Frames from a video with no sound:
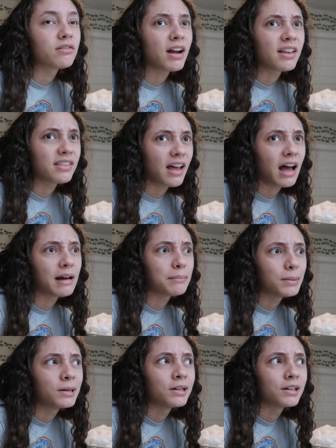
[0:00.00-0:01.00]
read that
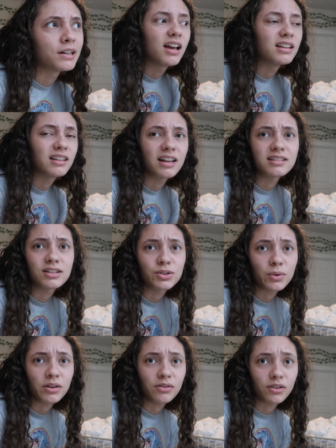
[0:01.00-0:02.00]
book in less than
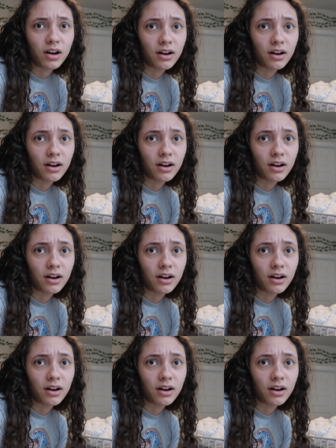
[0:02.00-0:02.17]
24